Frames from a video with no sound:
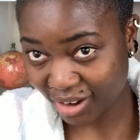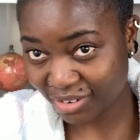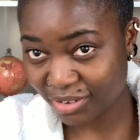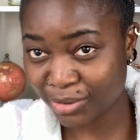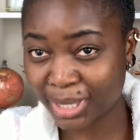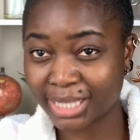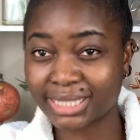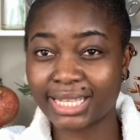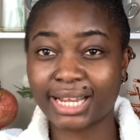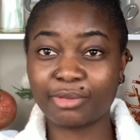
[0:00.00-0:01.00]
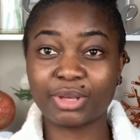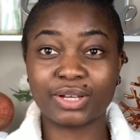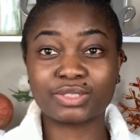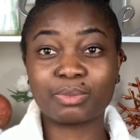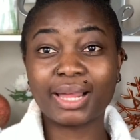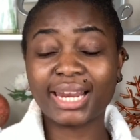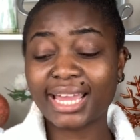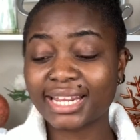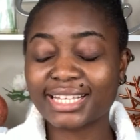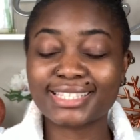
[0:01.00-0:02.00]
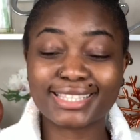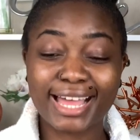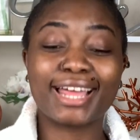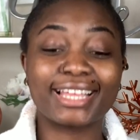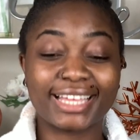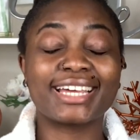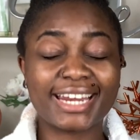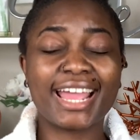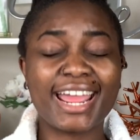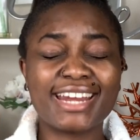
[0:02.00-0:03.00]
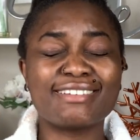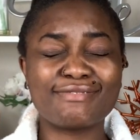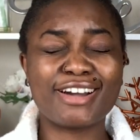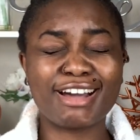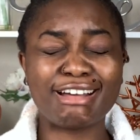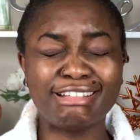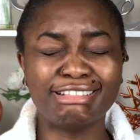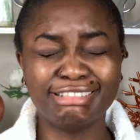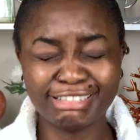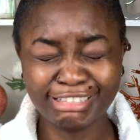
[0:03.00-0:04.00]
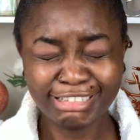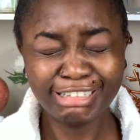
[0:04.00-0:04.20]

don't know if you can tell because my lighting is not good anymore.